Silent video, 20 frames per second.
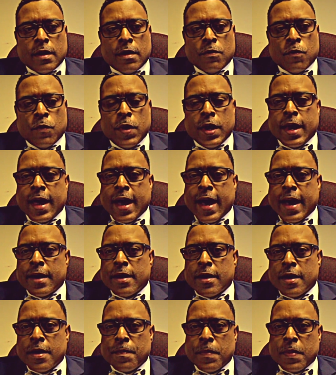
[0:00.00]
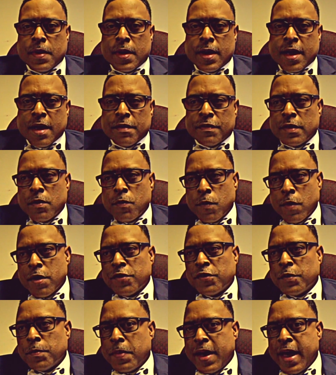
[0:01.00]
we got up, and I said,
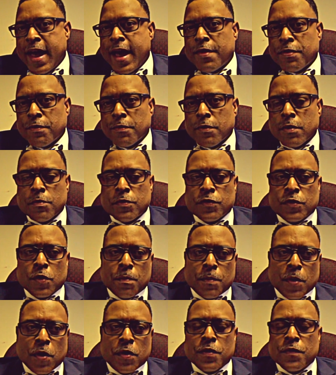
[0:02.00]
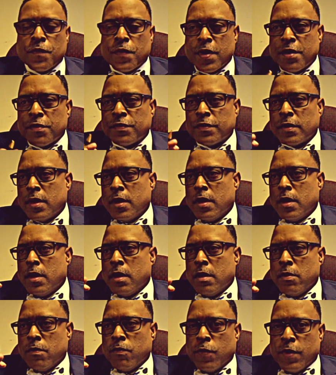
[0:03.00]
"Where's your bathroom?" So both of us
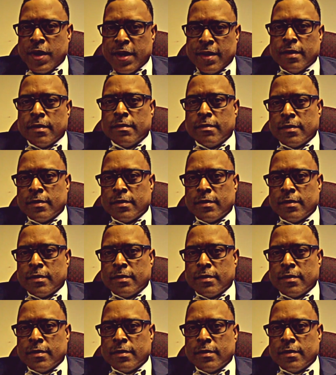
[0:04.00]
went,